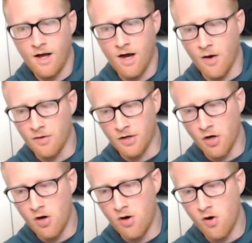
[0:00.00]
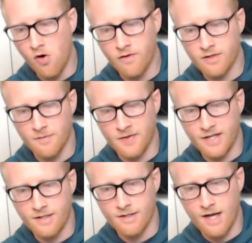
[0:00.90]
We're going to go over some
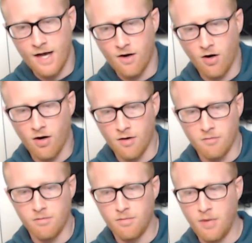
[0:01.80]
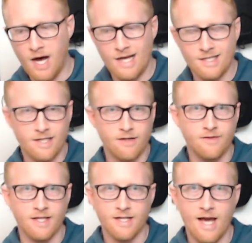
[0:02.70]
things that are positives
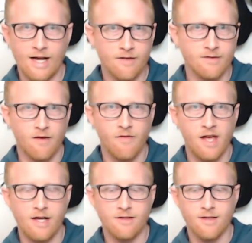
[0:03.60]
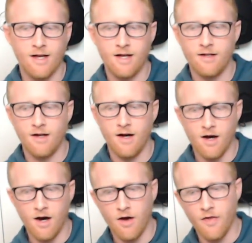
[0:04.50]
and negatives of the headset.
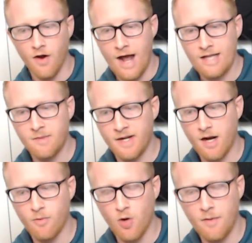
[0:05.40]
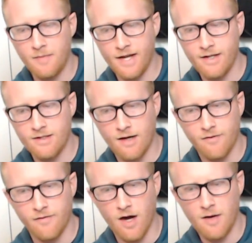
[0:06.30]
There has been a couple updates.
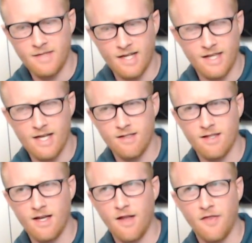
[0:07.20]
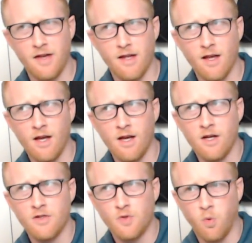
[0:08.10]
I've updated the headset, I think,
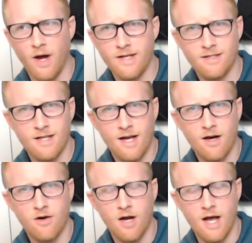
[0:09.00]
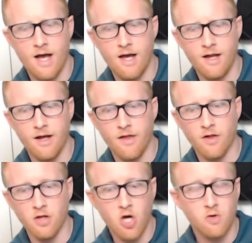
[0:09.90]
twice now, and the
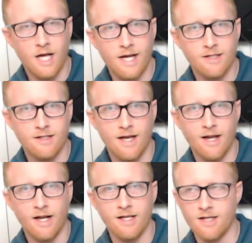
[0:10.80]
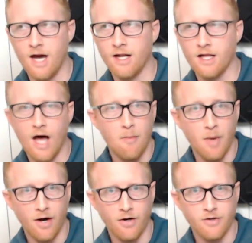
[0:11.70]
low light setting has gotten a lot
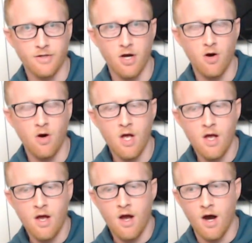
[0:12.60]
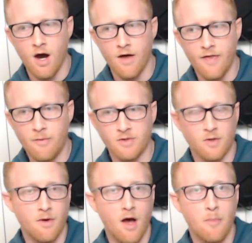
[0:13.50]
better. So that was
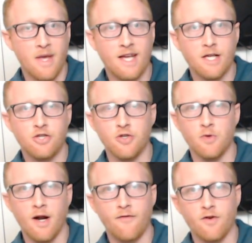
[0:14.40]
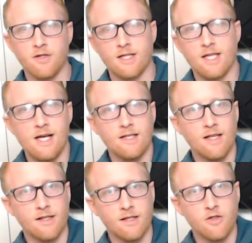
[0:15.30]
a big issue when I first got the
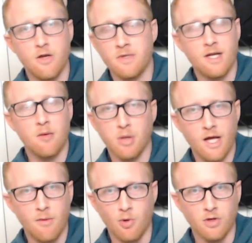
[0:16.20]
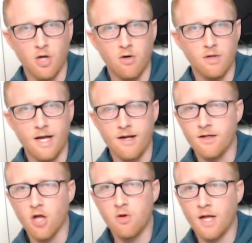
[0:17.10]
headset. It was unplayable in low light.
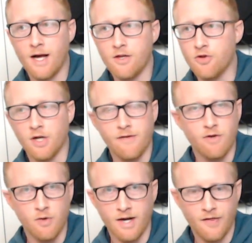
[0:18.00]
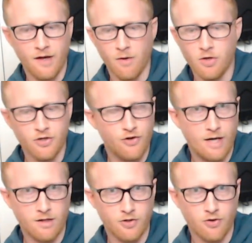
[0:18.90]
In low light, you couldn't even do anything. It wouldn't
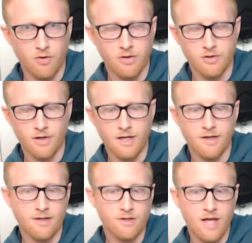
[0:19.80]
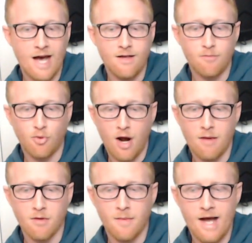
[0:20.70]
track the controllers or anything. So that
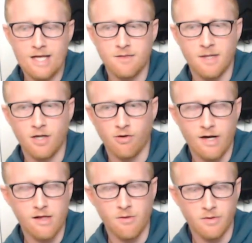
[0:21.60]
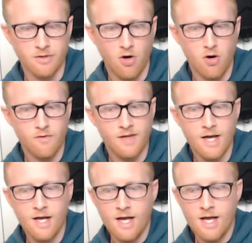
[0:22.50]
problem has been greatly resolved.
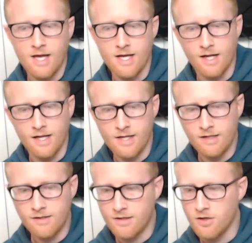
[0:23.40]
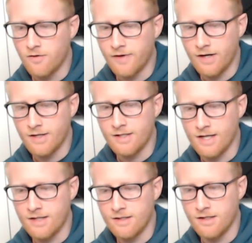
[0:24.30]
It is still very
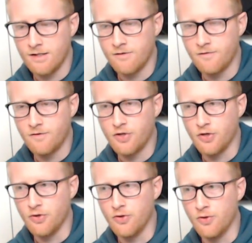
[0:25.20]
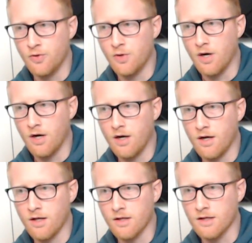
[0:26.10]
sensitive to
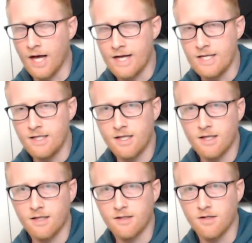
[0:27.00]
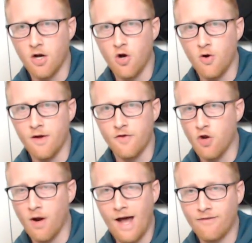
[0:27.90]
light. So if you
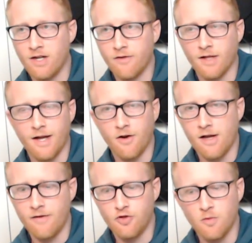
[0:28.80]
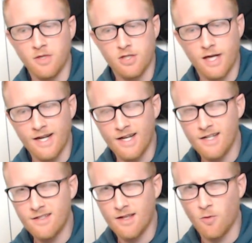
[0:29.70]
don't have enough light or you have too much light, it
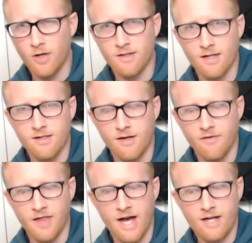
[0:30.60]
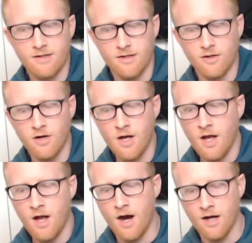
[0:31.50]
is somewhat sensitive to that still.
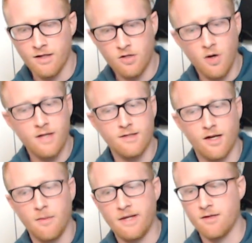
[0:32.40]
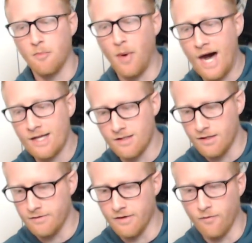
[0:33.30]
Let's go ahead and talk about some
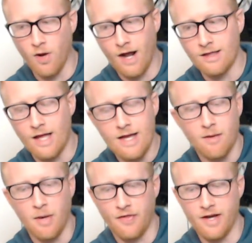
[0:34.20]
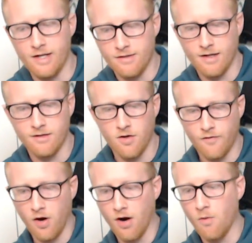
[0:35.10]
positives of what I like about the headset so
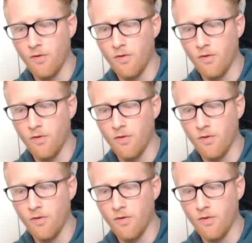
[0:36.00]
far.